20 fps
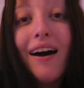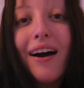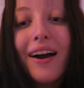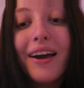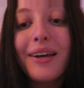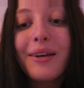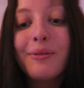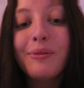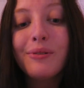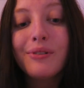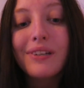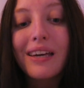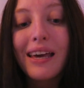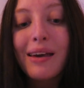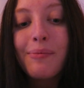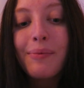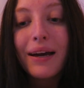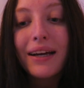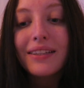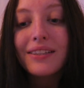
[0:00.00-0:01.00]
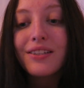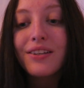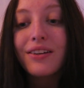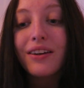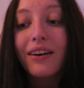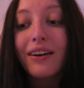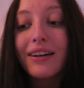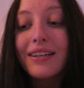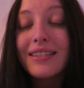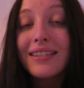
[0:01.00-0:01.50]
I will get back to you
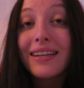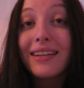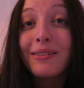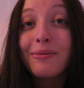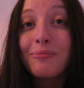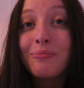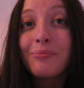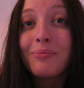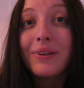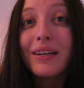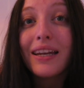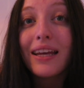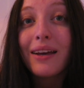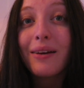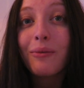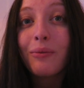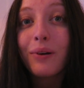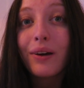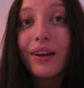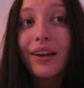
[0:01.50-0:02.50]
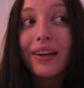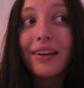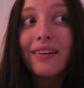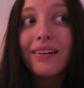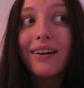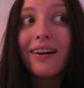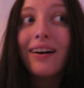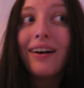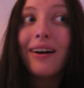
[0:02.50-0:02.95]
guys in a minute when